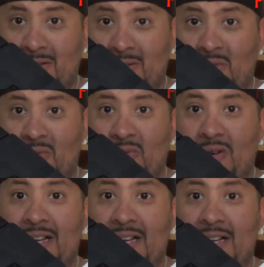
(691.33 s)

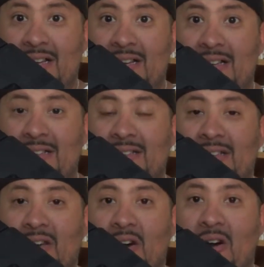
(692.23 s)

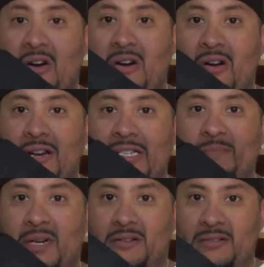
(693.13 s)
was hard as
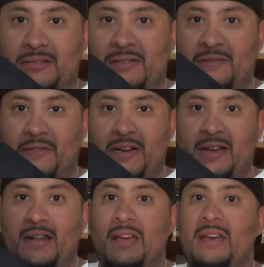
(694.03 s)
balls to
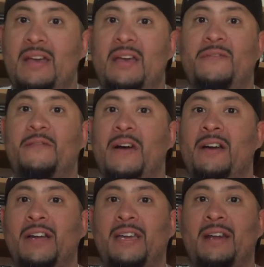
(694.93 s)
find. If you
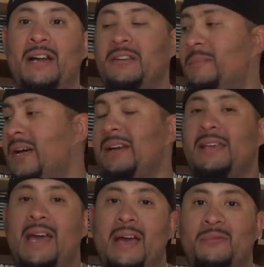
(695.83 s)
found a kid on your block
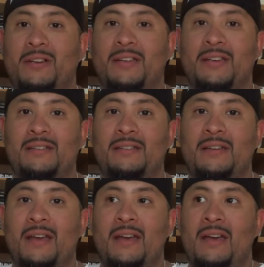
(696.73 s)
that had one of
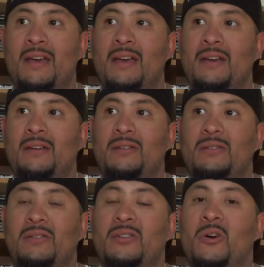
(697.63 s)
these,
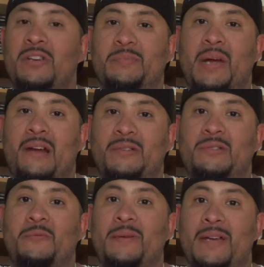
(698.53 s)
you know his
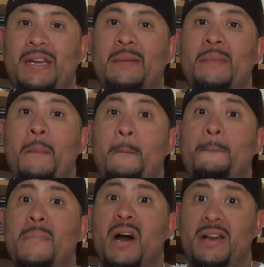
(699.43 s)
parents were making
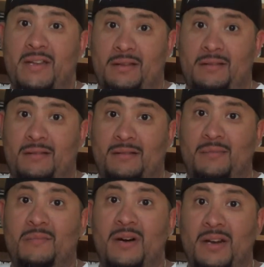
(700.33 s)
money.
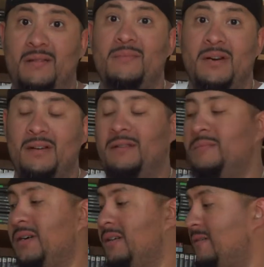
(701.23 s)

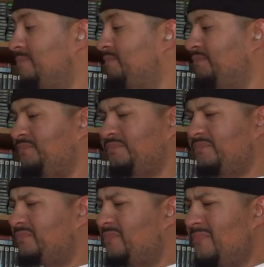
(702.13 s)
But
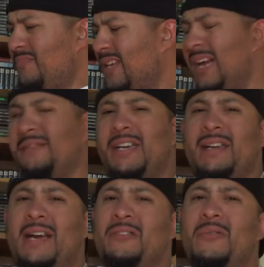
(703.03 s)
every
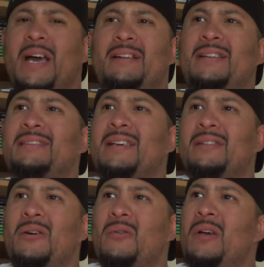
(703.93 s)
kid I knew had a
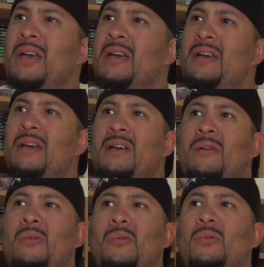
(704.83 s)
Nintendo
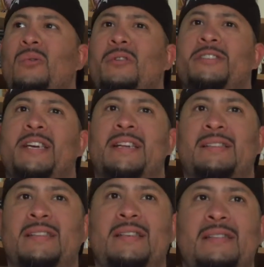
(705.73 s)
or
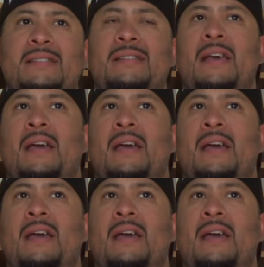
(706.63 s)
Genesis,